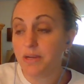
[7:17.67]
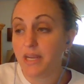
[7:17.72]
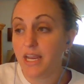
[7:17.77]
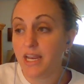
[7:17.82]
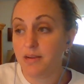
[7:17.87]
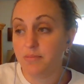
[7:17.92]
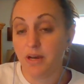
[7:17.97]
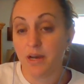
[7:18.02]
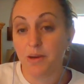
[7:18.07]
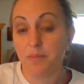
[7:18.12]

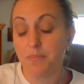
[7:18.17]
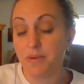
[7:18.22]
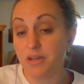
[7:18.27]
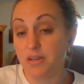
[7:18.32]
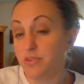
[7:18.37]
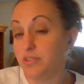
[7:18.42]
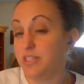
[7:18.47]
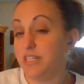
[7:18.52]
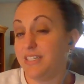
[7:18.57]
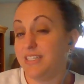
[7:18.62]
came up and
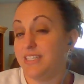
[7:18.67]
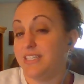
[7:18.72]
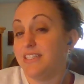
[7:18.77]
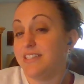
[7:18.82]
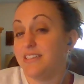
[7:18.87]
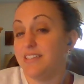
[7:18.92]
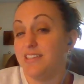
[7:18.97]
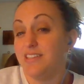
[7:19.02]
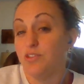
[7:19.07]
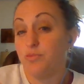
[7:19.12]

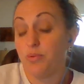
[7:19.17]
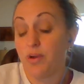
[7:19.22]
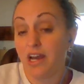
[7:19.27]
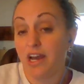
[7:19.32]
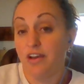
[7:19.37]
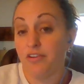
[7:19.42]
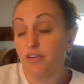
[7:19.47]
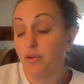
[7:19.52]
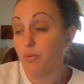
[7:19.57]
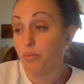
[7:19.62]
Odysseus's
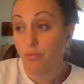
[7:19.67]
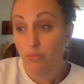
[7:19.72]
raft